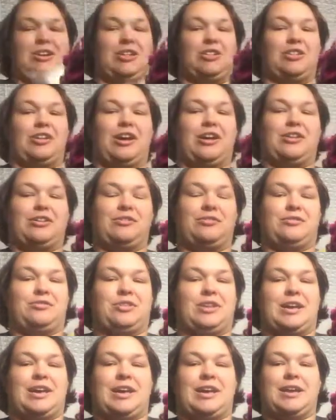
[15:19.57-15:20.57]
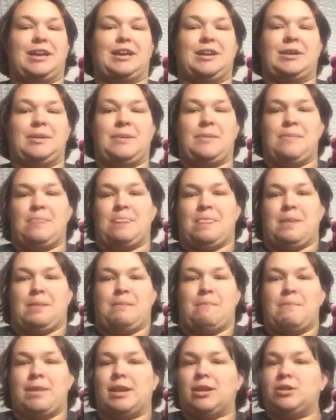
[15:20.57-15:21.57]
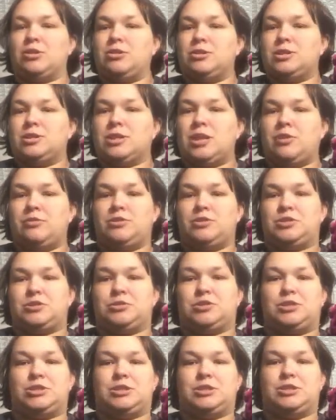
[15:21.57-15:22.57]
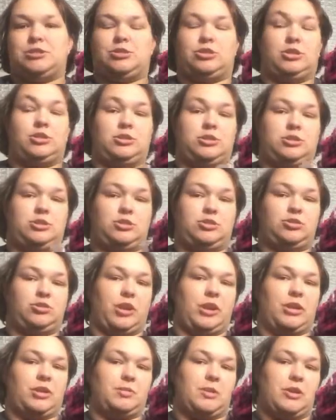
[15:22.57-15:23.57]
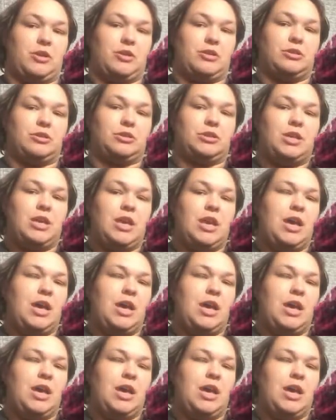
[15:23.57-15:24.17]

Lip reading: a lot of like medical stuff, so she's training to be a nurse.